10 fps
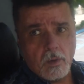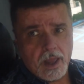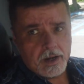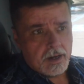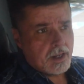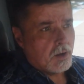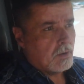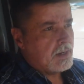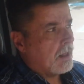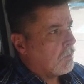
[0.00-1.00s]
When
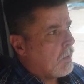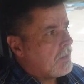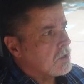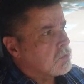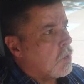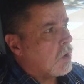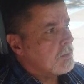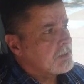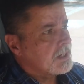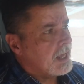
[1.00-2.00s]
now the weather's
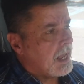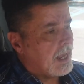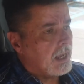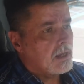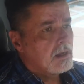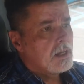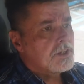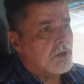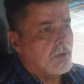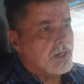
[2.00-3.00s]
warm today,
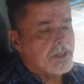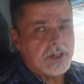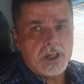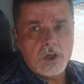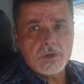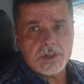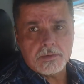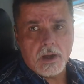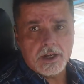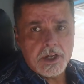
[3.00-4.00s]
so it doesn't use
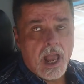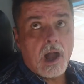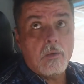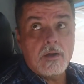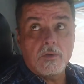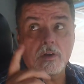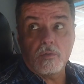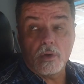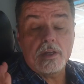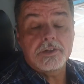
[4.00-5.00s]
as much. However,
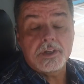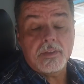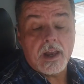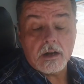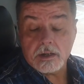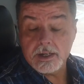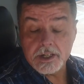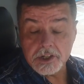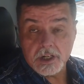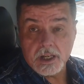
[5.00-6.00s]
if we're using the air
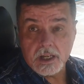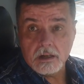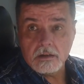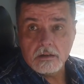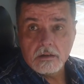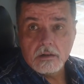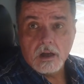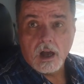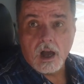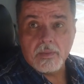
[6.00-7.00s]
conditioning,
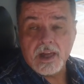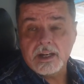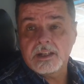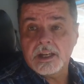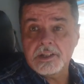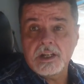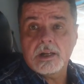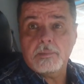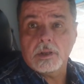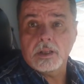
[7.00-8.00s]
that does eat
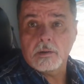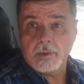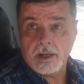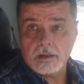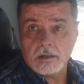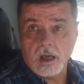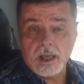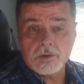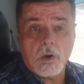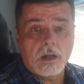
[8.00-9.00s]
up a little bit,
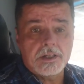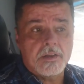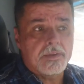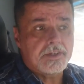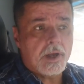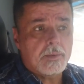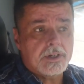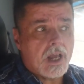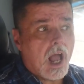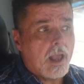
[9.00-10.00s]
as well as in the
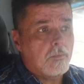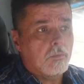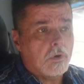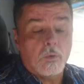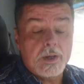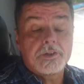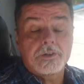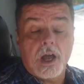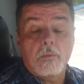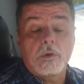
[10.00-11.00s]
summertime or
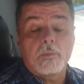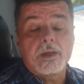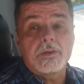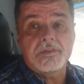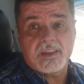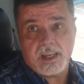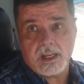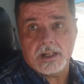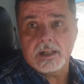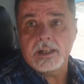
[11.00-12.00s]
wintertime when we use the
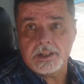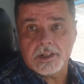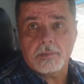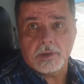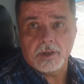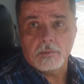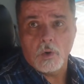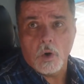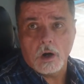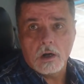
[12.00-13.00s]
heat, it eats up a little
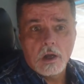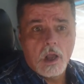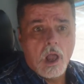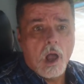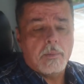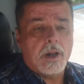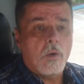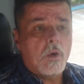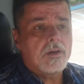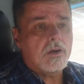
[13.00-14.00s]
more. But
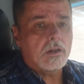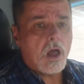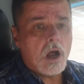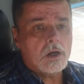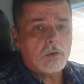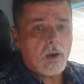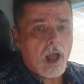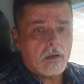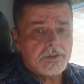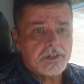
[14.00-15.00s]
on one of our longer
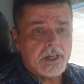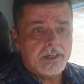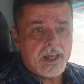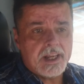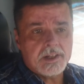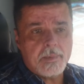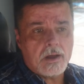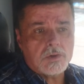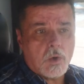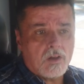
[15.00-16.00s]
routes, it takes
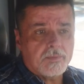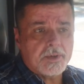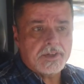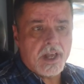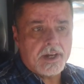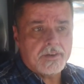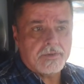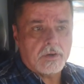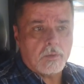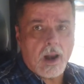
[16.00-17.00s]
about 12%
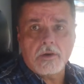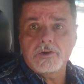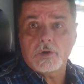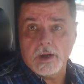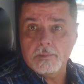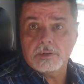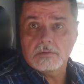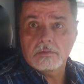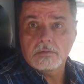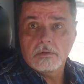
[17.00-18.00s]
for a round trip.
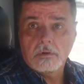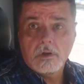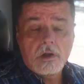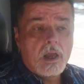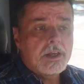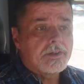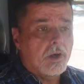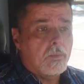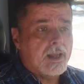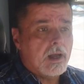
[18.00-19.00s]

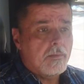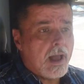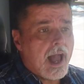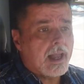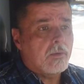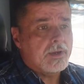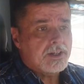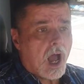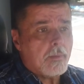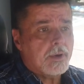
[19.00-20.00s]
So we come back and we
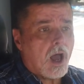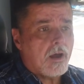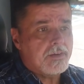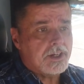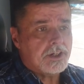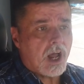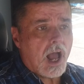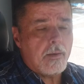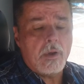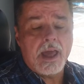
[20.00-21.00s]
top it off each
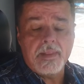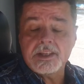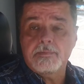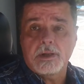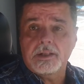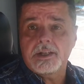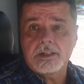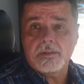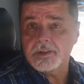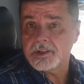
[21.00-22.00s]
time, and that's built
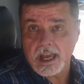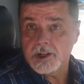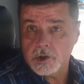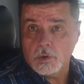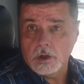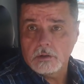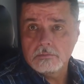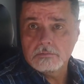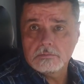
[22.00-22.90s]
into the schedule.